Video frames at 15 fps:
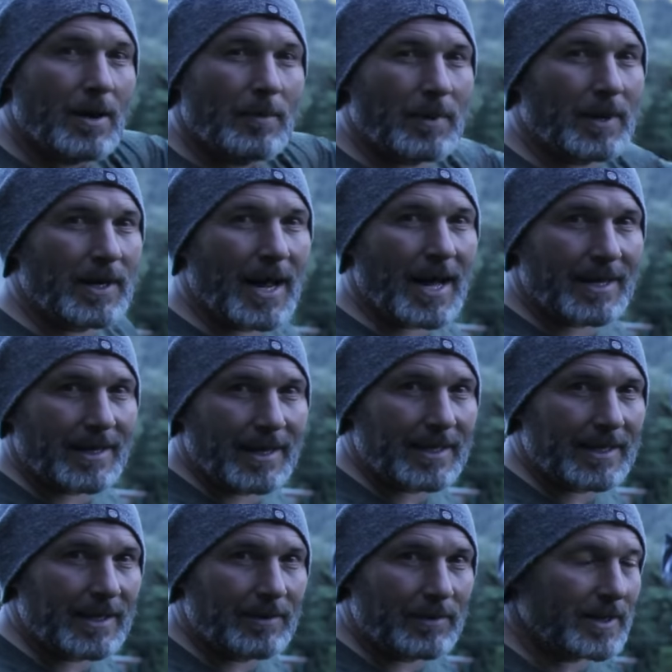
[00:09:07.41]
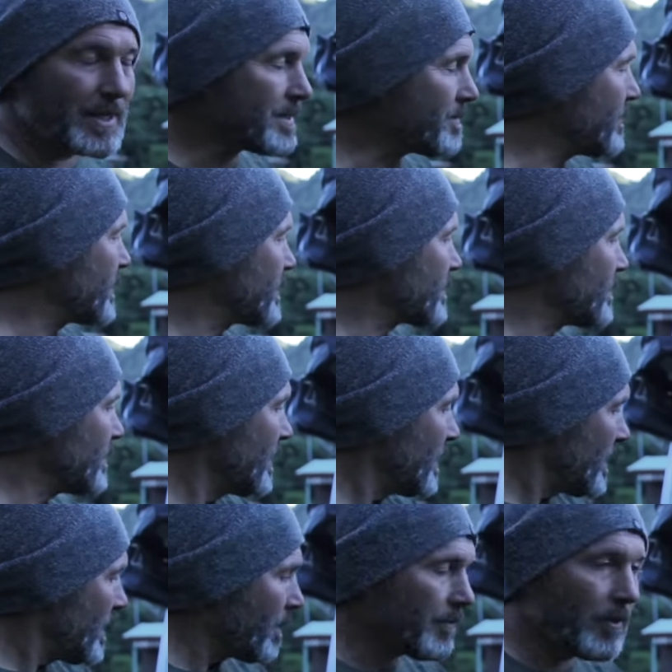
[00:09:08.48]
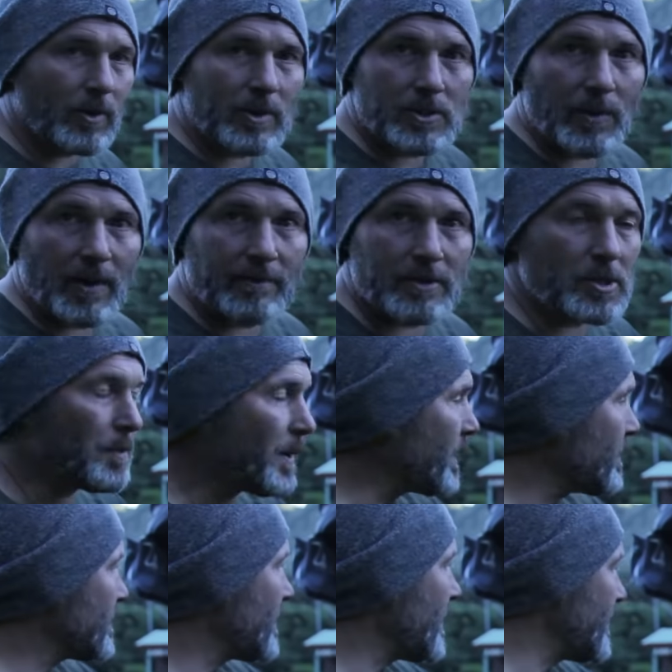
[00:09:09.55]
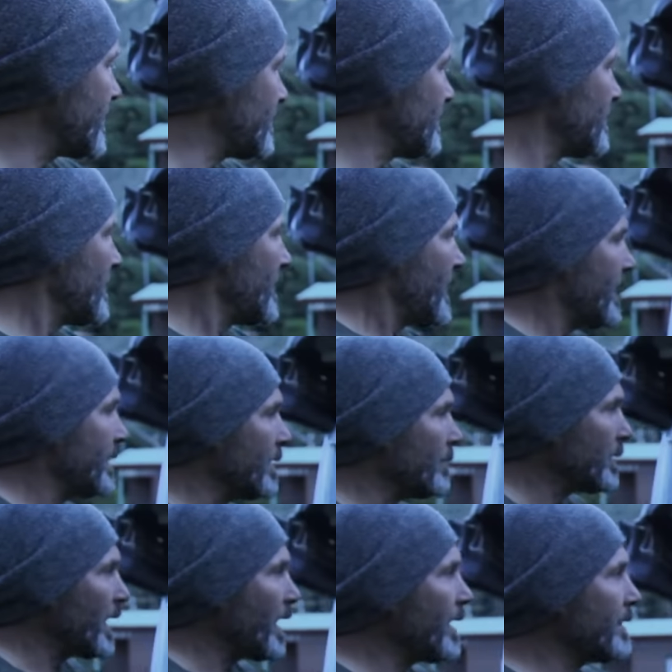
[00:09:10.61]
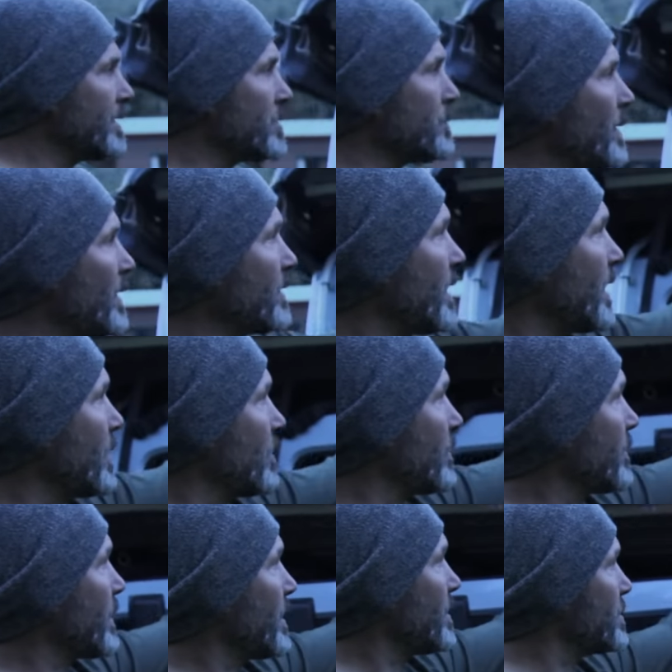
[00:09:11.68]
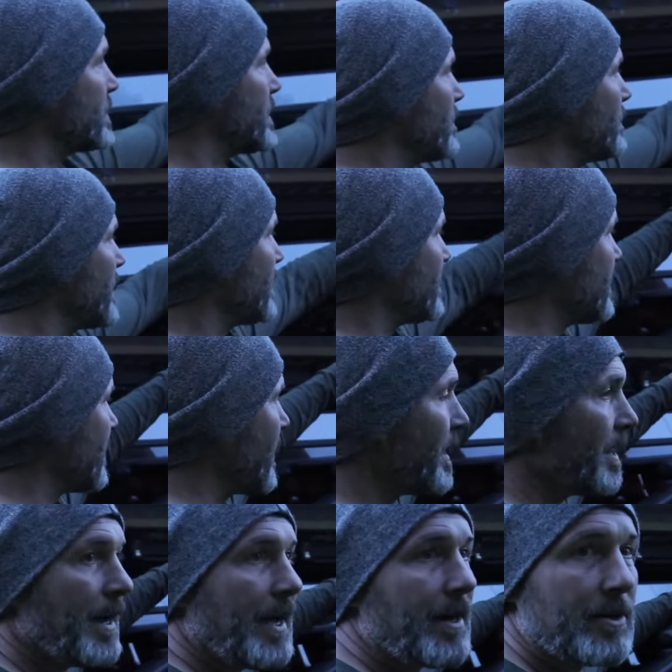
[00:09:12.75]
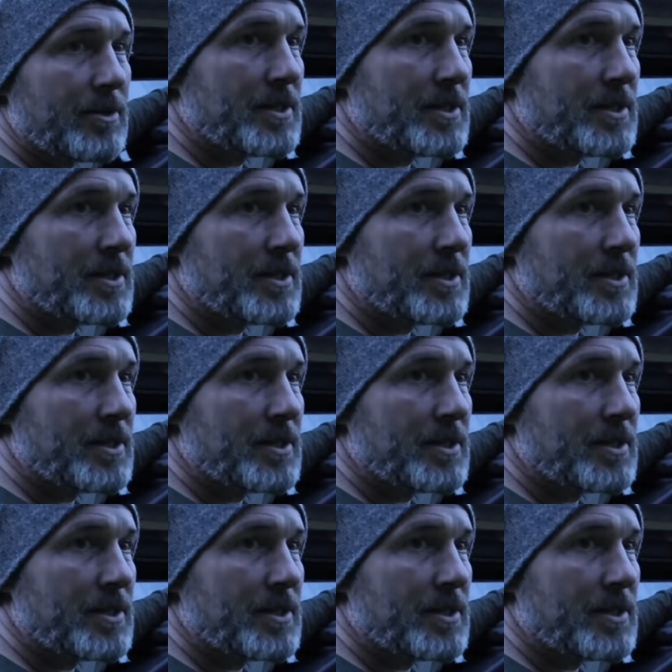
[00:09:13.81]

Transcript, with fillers: but not likely with this vehicle. Of course, we have a spare tire. And then behind the spare tire, we've got our CB antenna and our